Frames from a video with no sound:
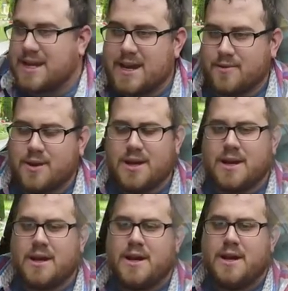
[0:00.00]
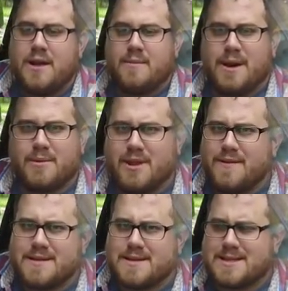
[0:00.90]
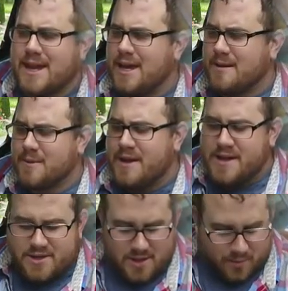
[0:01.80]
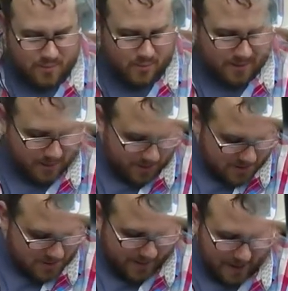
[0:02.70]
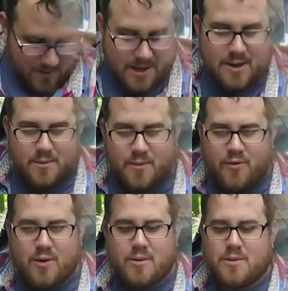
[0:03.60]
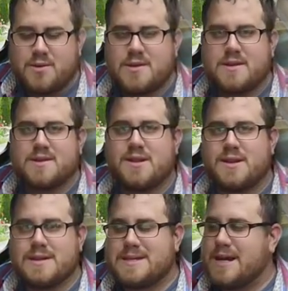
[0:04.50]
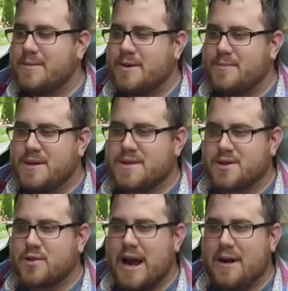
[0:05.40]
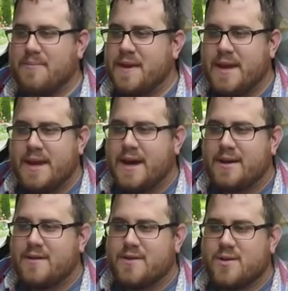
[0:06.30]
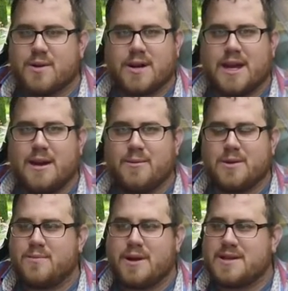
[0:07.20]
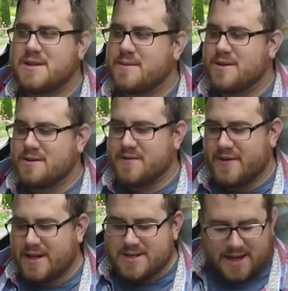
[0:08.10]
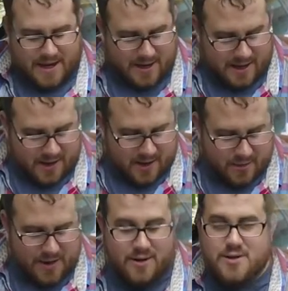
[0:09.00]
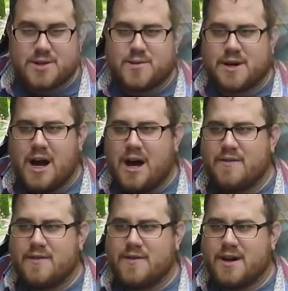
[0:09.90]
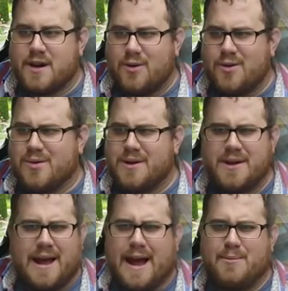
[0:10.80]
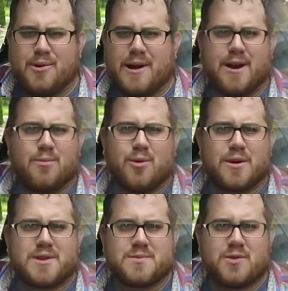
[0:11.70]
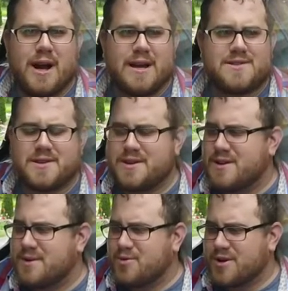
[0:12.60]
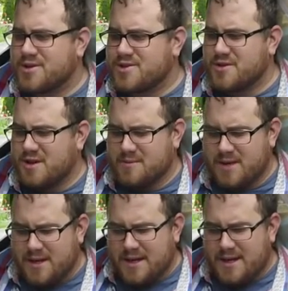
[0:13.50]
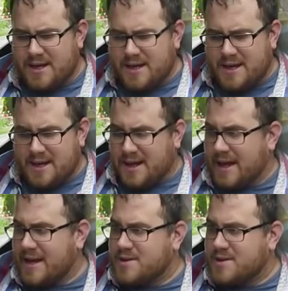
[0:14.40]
I can't read it, but I believe it's the same. So maybe it was the power cable. Before we were using this little stubby piece of crap I don't even know where it came with, probably some little device I had. We're now using one off of an uh, old Apple Airport Express or Airport Extreme, and